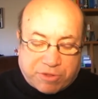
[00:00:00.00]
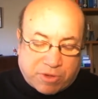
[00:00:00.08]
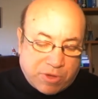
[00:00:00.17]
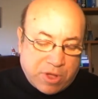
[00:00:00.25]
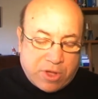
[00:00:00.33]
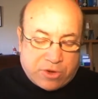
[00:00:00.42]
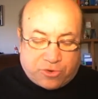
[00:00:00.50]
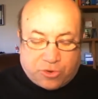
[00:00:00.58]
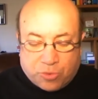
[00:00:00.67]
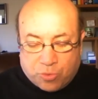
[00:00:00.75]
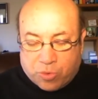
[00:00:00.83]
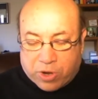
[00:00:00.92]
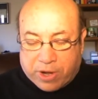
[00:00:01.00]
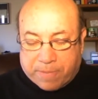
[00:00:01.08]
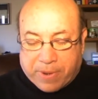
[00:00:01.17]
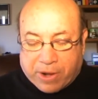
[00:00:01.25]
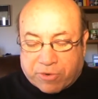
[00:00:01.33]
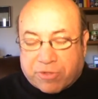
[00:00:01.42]
So
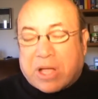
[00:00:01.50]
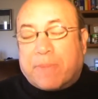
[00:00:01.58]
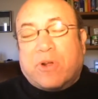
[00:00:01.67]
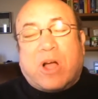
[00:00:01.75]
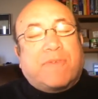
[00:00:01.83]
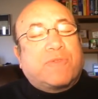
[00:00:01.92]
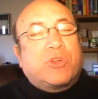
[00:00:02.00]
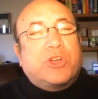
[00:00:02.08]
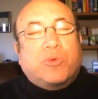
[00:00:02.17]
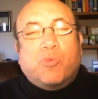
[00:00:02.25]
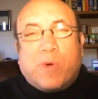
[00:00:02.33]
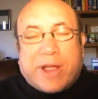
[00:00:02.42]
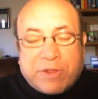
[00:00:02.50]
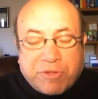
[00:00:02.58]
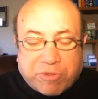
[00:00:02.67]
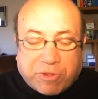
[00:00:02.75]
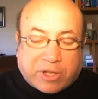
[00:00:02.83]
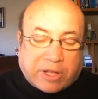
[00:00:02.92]
2 mares coming off good
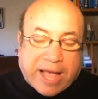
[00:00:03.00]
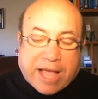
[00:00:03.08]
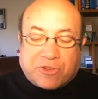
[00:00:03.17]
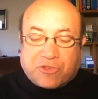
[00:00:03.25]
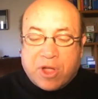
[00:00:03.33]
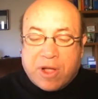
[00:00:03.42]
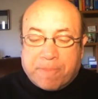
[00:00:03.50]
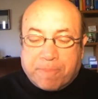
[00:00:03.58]
wins, clash.